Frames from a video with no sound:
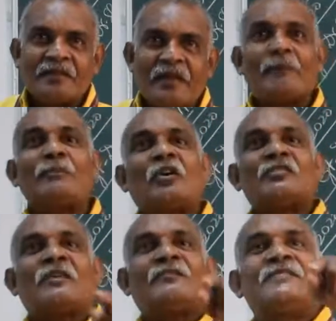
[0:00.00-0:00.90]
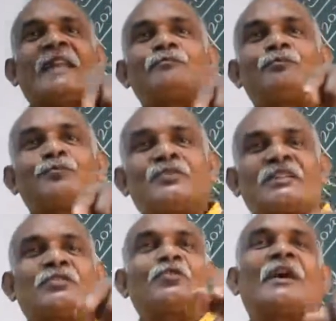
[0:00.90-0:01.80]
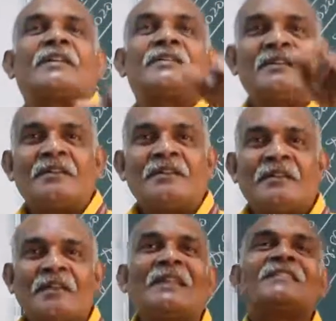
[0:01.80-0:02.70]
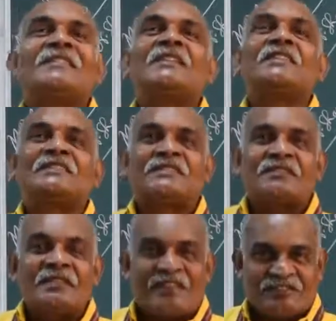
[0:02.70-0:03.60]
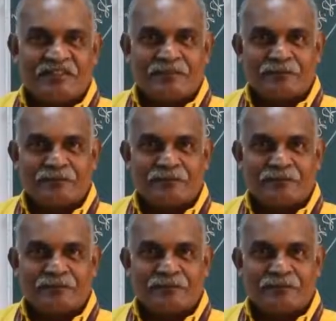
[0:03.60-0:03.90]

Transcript: and because of that project you are listening this lecture,